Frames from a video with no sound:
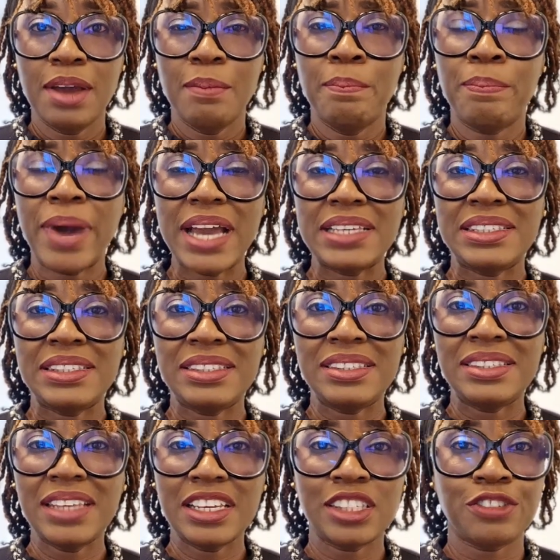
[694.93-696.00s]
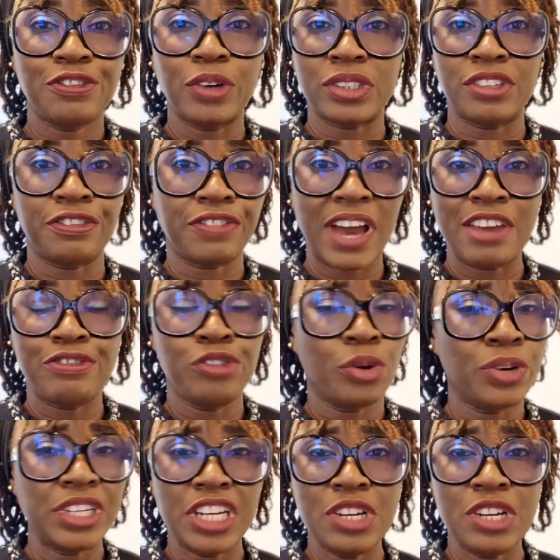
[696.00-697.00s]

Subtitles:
By 6:45, you already